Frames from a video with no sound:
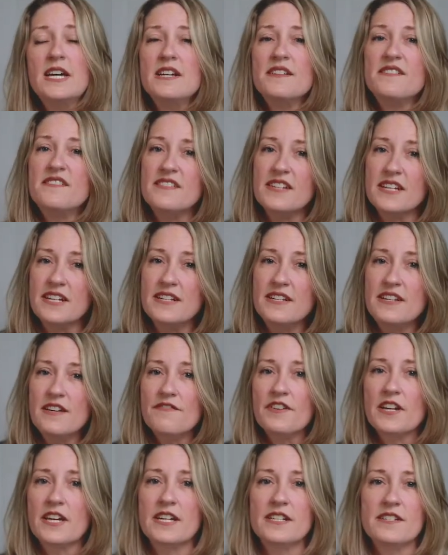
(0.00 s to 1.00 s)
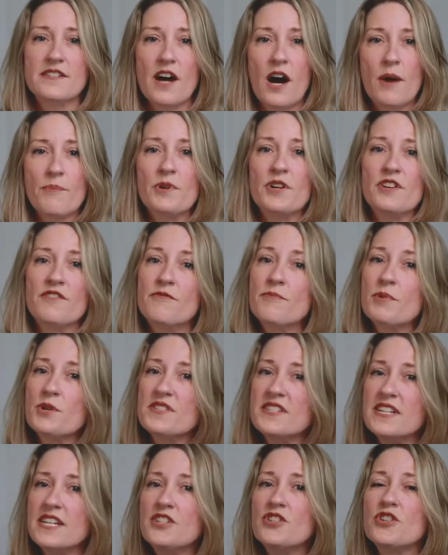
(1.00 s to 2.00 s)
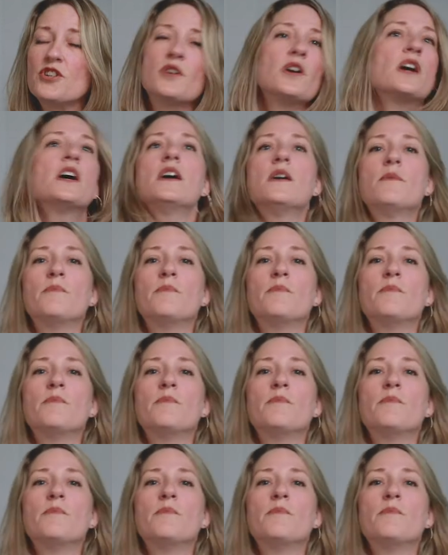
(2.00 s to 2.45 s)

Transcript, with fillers: significant operative procedure,